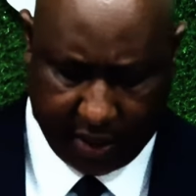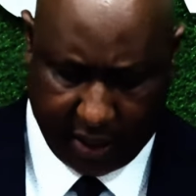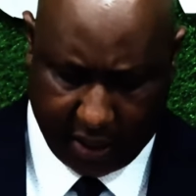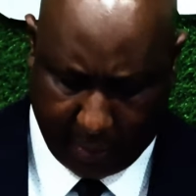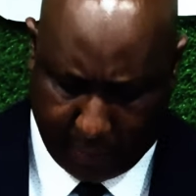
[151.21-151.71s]

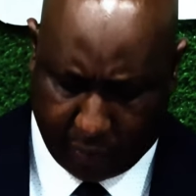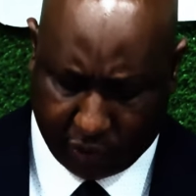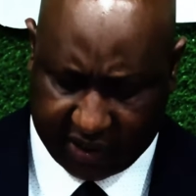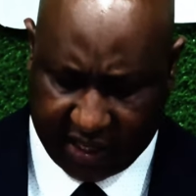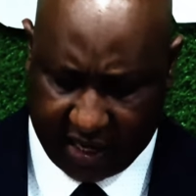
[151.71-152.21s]
The
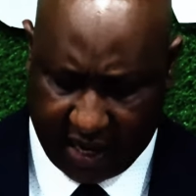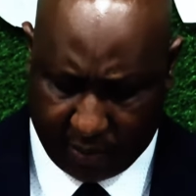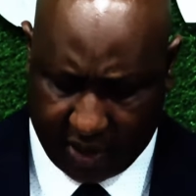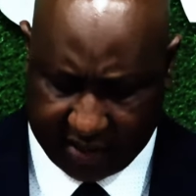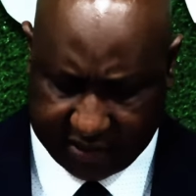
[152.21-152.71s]
repurposing and
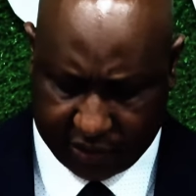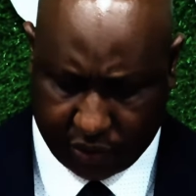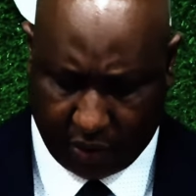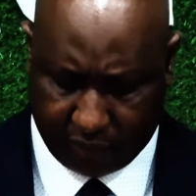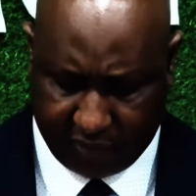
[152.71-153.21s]

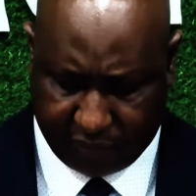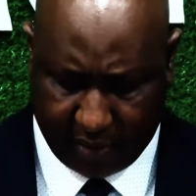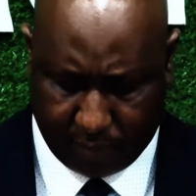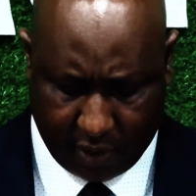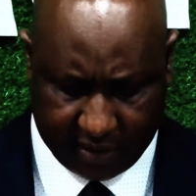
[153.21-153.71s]
harmonization of
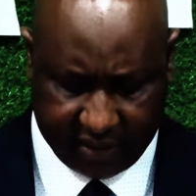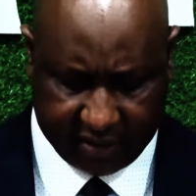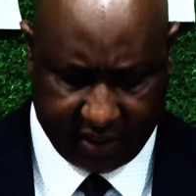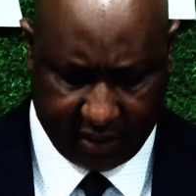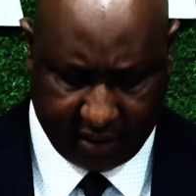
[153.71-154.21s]
different
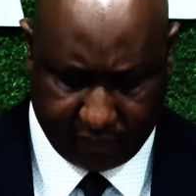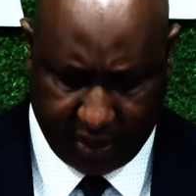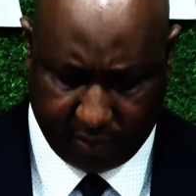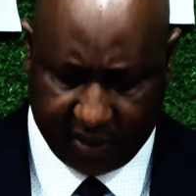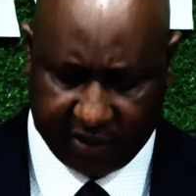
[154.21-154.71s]
policies in
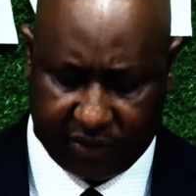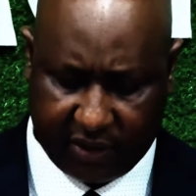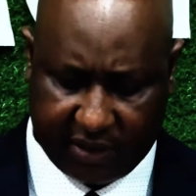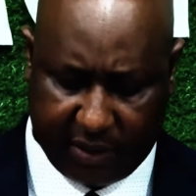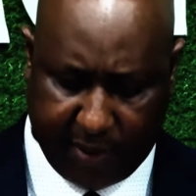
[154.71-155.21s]
different
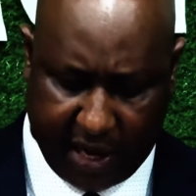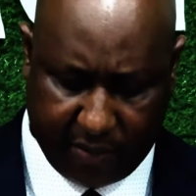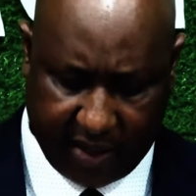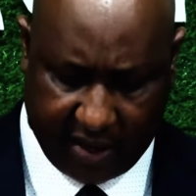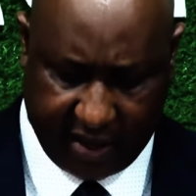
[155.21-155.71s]
ministries,
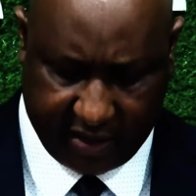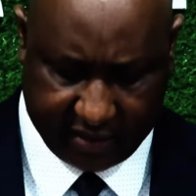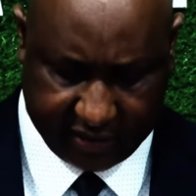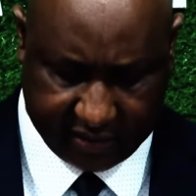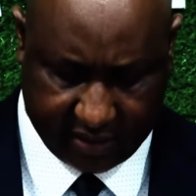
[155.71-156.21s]
departments, and
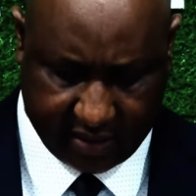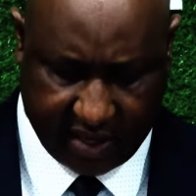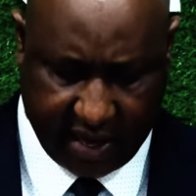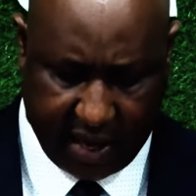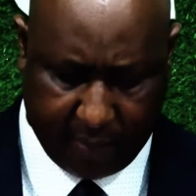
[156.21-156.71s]
agencies
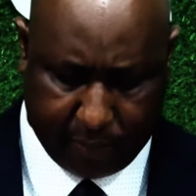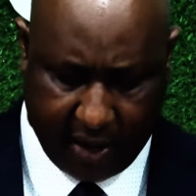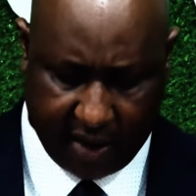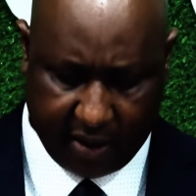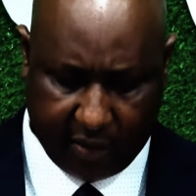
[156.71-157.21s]
that are
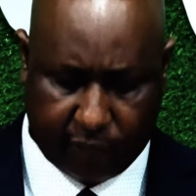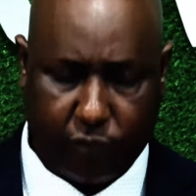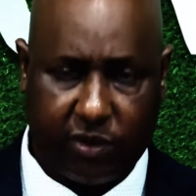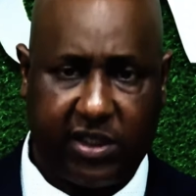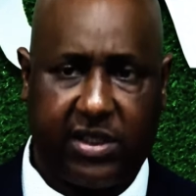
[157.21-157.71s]
implied in the
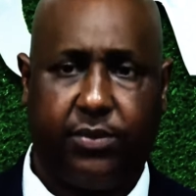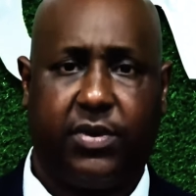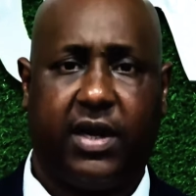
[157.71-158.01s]
food system